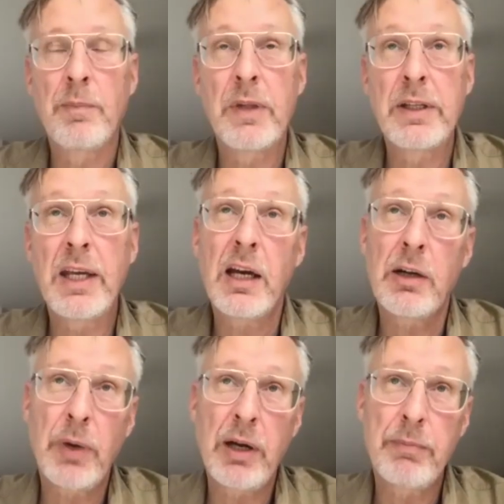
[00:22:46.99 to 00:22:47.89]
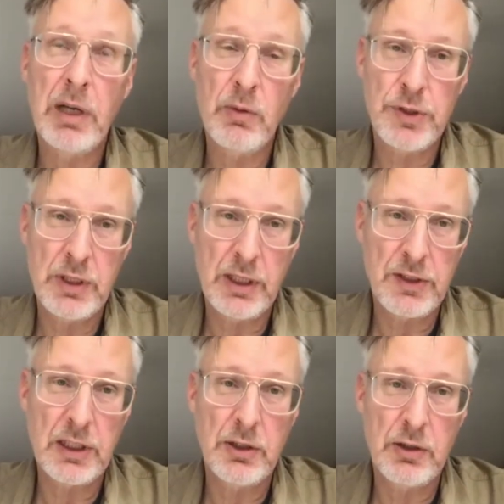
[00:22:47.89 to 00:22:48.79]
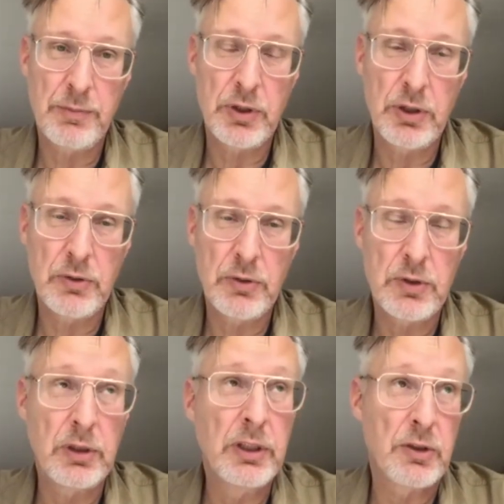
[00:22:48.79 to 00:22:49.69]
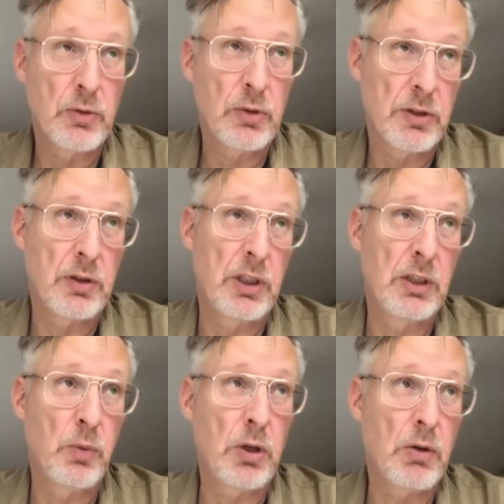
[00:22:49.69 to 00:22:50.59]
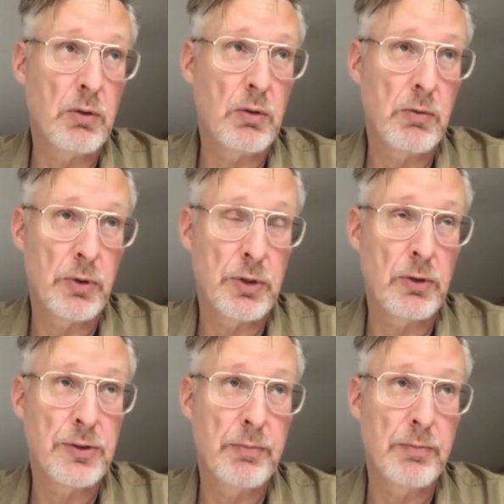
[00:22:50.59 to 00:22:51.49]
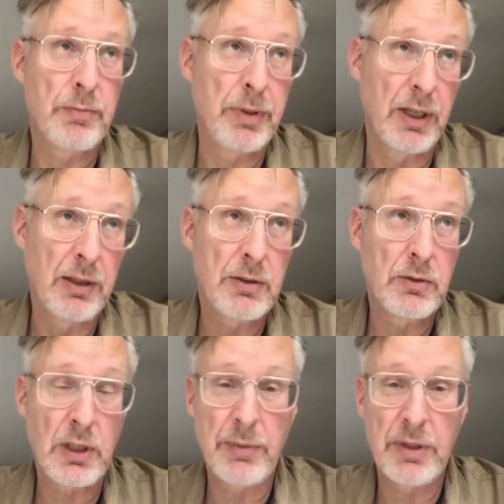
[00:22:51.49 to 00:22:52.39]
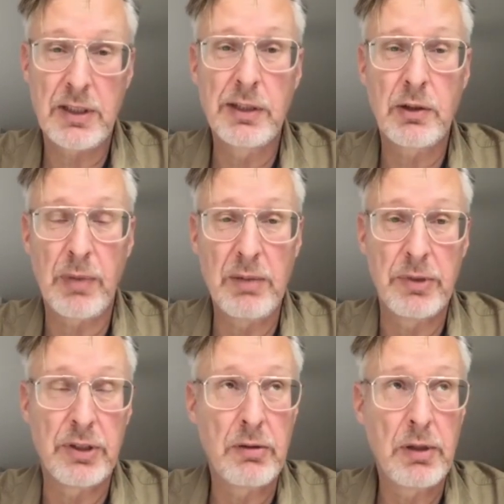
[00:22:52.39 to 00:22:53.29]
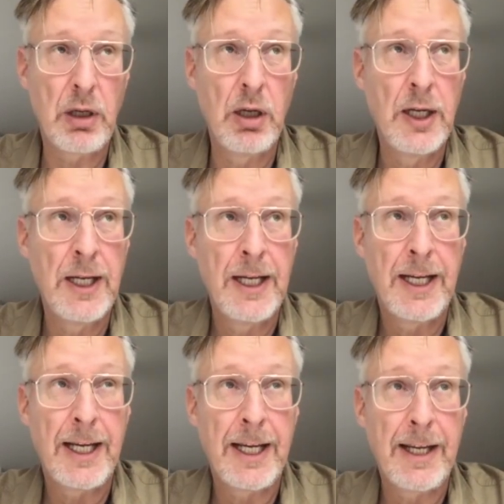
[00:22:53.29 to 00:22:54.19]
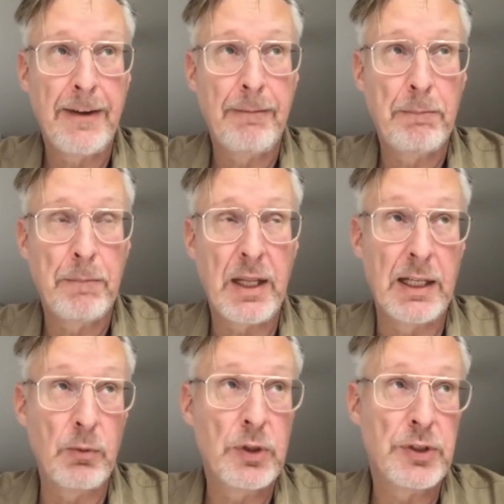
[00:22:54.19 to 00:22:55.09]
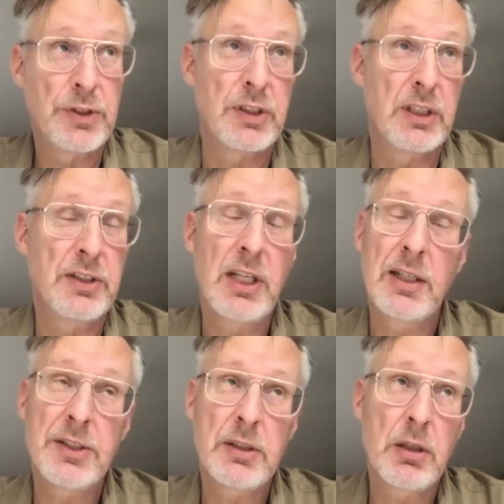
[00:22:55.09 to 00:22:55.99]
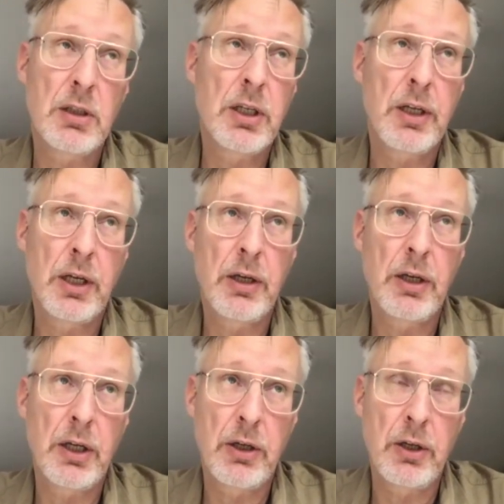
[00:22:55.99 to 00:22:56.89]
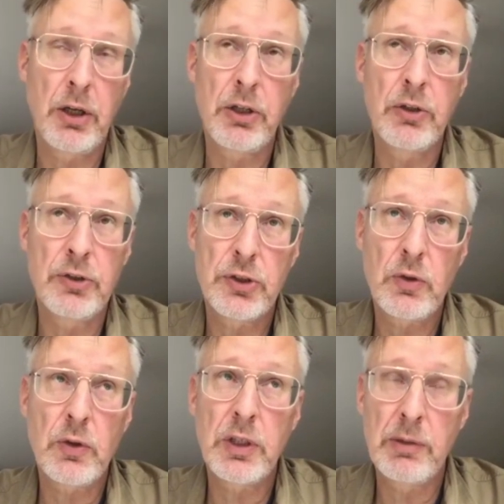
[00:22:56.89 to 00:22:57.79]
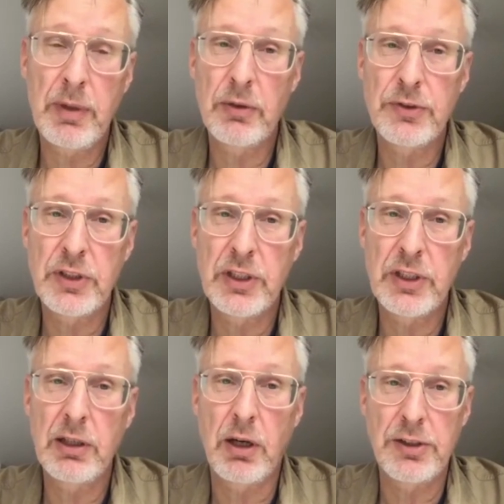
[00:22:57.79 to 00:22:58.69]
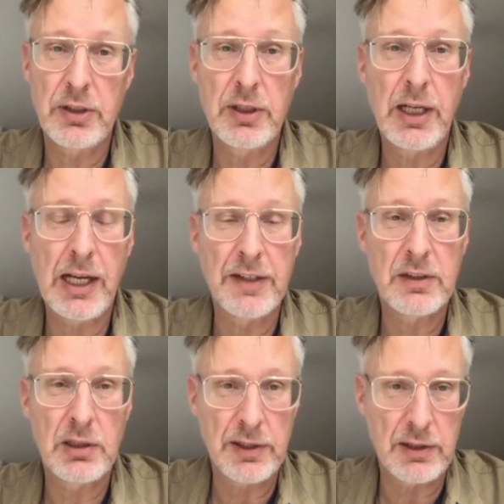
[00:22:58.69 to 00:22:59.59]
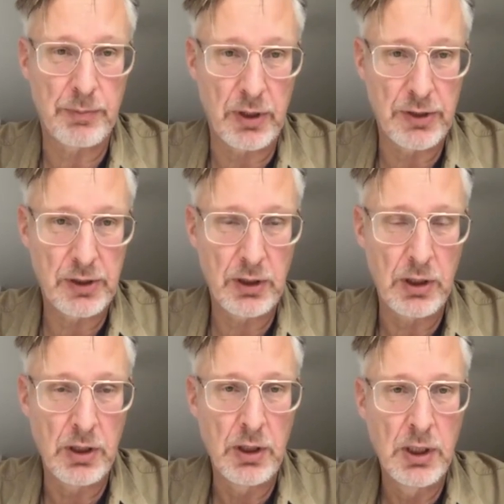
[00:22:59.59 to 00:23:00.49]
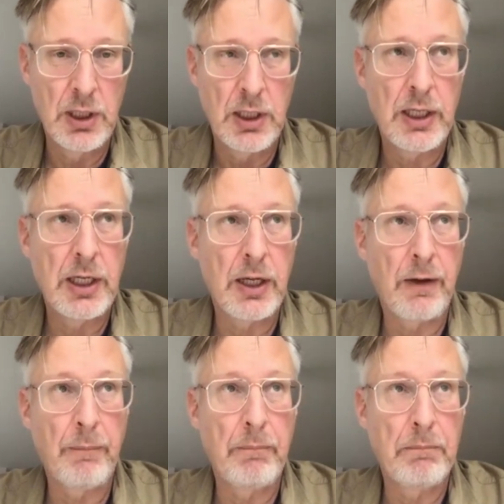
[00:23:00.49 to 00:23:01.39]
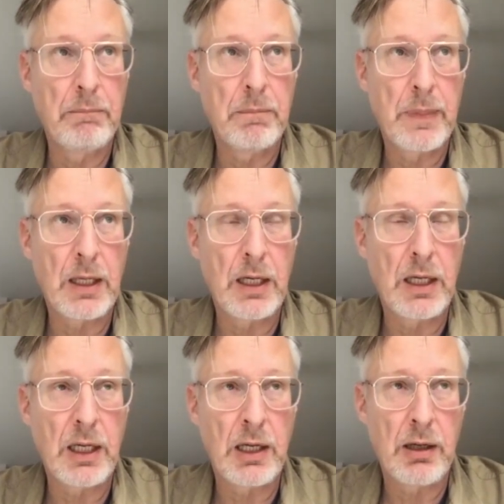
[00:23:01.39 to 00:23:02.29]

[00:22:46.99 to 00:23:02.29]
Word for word: yeah, I, I, was the executive producer, and it it, it was also built to some extent on my material. Um, and it was it tells uh, uh, a good story about Stieg Larsson as as a person. Um, uh,